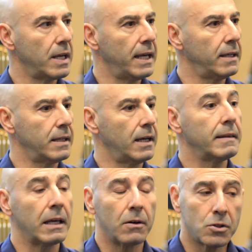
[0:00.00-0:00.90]
And
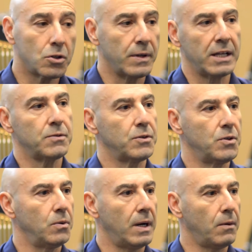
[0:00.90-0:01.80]
that also transferred
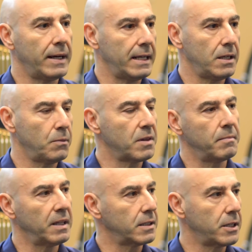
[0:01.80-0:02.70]
to what I did with the
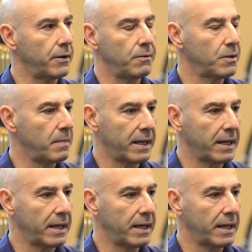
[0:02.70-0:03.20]
military, with my